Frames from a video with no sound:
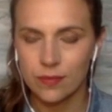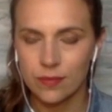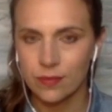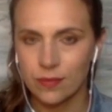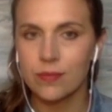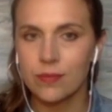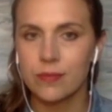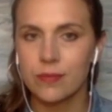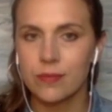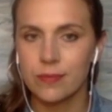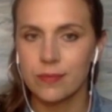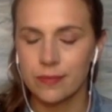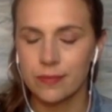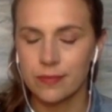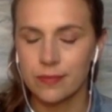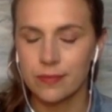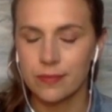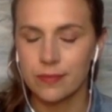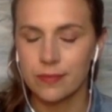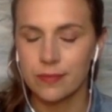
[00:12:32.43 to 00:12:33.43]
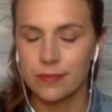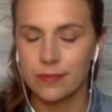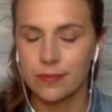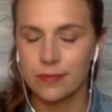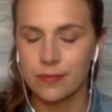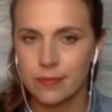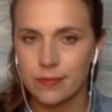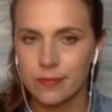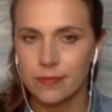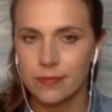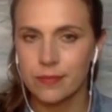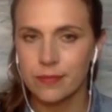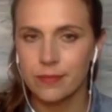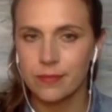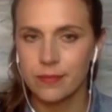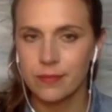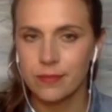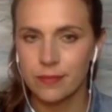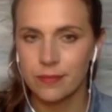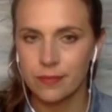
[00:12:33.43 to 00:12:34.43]

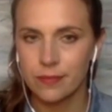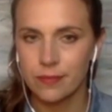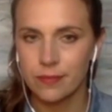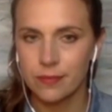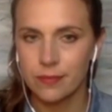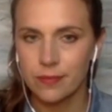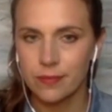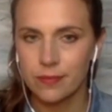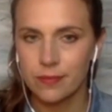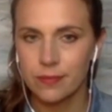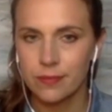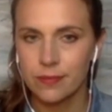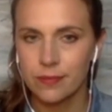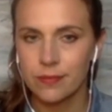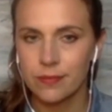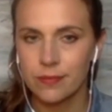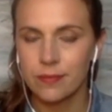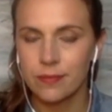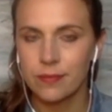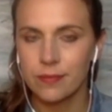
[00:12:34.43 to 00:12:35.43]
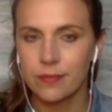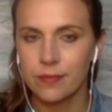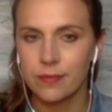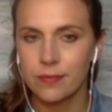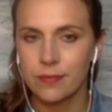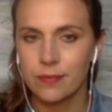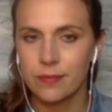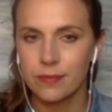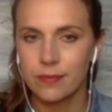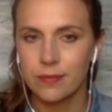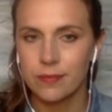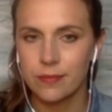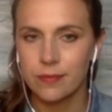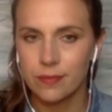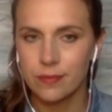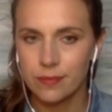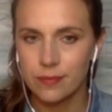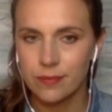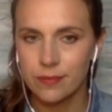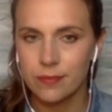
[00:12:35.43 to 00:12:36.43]

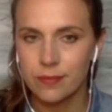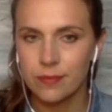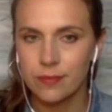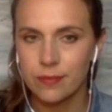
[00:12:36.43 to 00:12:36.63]
No words are spoken by the person on screen.